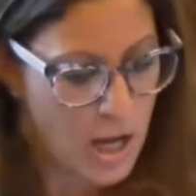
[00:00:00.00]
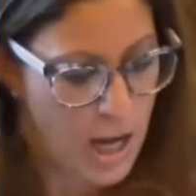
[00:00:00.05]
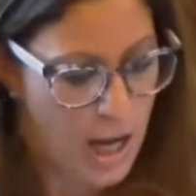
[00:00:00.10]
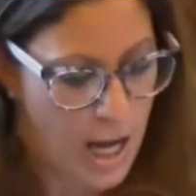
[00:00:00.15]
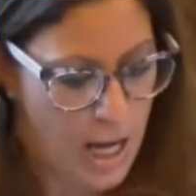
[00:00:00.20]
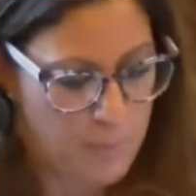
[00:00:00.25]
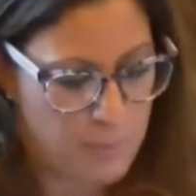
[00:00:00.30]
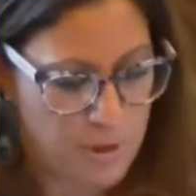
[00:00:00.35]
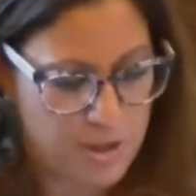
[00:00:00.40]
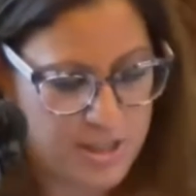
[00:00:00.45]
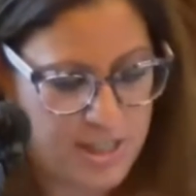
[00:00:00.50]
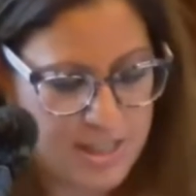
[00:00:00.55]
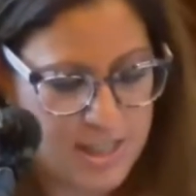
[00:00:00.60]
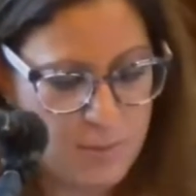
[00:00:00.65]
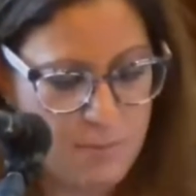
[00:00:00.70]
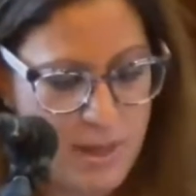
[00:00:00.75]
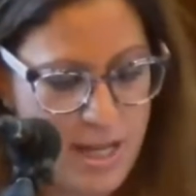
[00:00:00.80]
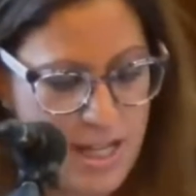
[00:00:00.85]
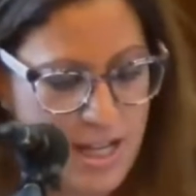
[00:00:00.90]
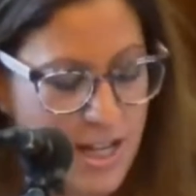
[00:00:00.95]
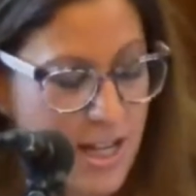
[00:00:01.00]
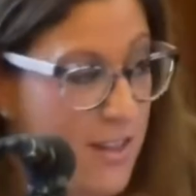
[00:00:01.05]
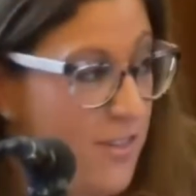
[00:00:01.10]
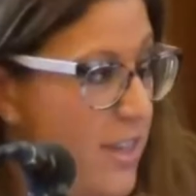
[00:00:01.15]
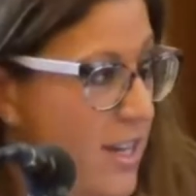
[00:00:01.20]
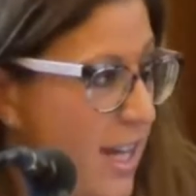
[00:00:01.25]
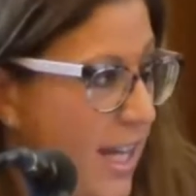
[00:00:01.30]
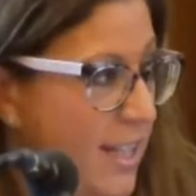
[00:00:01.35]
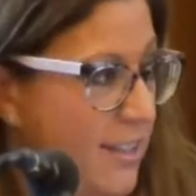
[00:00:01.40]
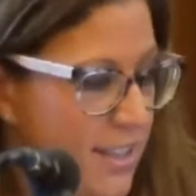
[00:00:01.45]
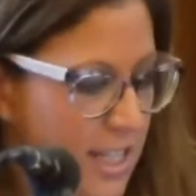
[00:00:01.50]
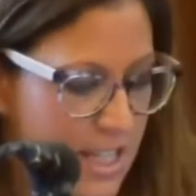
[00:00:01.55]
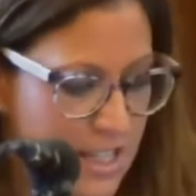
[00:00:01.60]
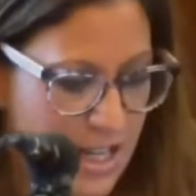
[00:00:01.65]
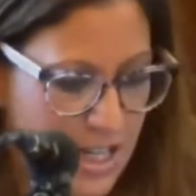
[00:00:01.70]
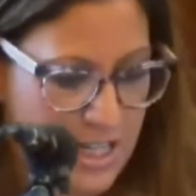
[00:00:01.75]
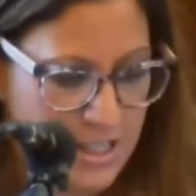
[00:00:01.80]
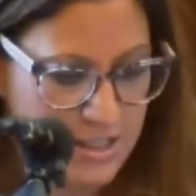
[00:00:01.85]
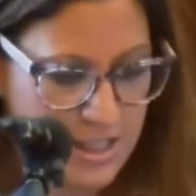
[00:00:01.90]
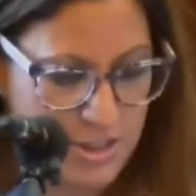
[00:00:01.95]
I participated in the
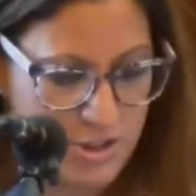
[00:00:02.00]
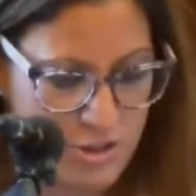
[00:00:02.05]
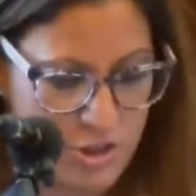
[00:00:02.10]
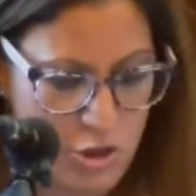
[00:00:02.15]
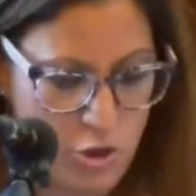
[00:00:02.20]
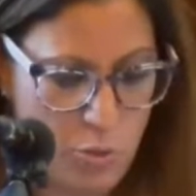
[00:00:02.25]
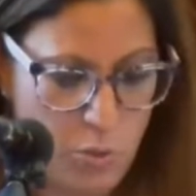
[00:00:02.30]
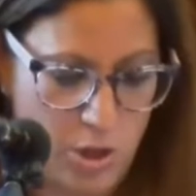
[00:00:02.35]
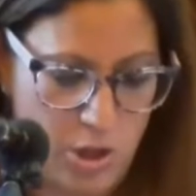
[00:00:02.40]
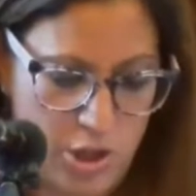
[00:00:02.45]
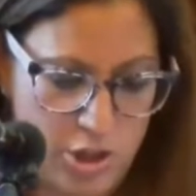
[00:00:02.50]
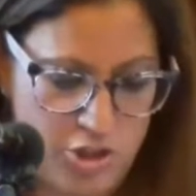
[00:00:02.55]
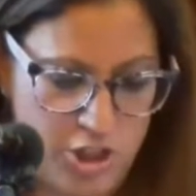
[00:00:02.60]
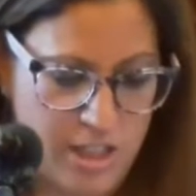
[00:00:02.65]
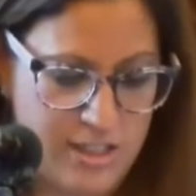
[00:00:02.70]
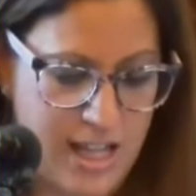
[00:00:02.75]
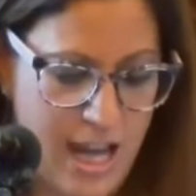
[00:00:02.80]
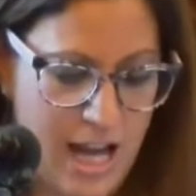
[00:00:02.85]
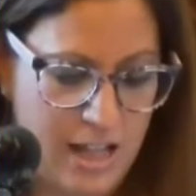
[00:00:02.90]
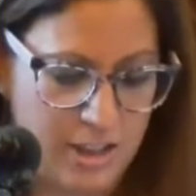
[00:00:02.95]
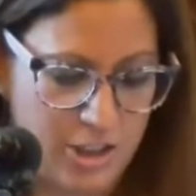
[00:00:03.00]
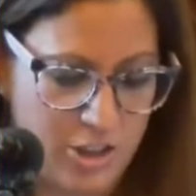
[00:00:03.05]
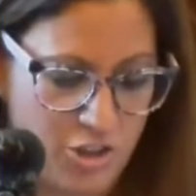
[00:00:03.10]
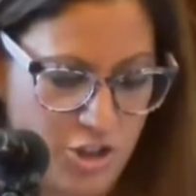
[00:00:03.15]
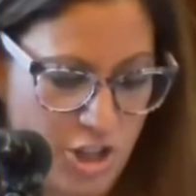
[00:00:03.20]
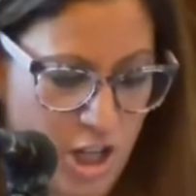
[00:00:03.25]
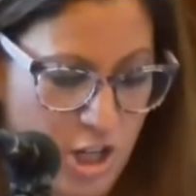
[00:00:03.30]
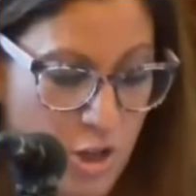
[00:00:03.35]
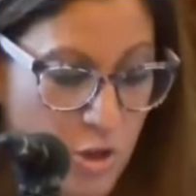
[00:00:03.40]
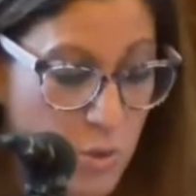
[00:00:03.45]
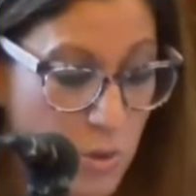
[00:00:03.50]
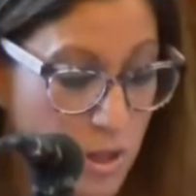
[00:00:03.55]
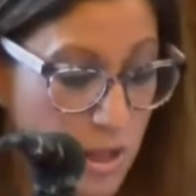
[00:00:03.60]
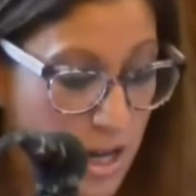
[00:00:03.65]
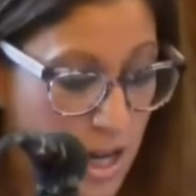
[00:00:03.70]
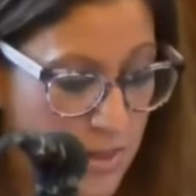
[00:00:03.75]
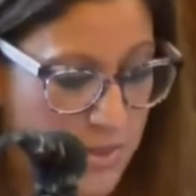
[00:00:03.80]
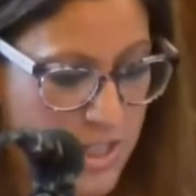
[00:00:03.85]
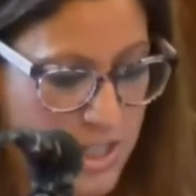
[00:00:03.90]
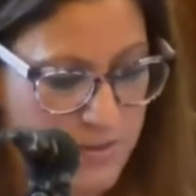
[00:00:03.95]
1992 Herjig Talent Show
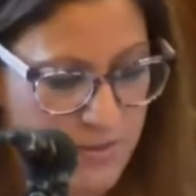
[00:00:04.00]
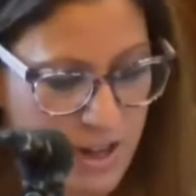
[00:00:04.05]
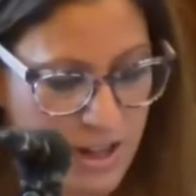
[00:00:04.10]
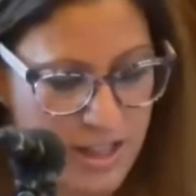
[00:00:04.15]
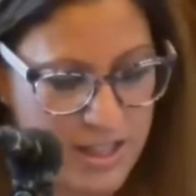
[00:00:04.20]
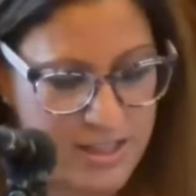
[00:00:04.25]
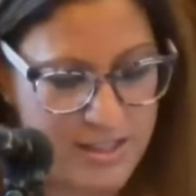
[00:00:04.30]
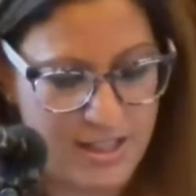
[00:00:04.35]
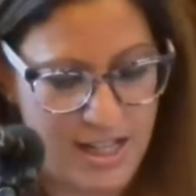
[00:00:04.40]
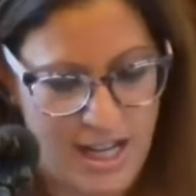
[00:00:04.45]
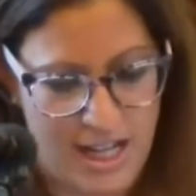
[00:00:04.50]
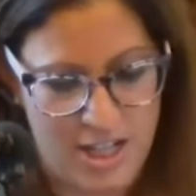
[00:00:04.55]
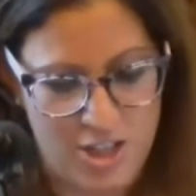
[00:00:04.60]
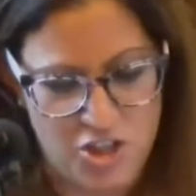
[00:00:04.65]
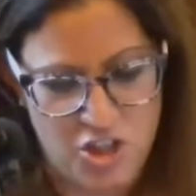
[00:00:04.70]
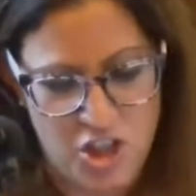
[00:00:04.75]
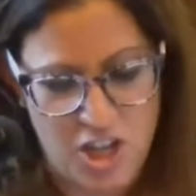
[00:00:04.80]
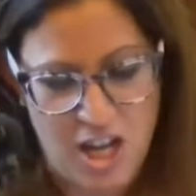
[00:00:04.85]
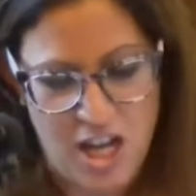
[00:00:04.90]
on this very stage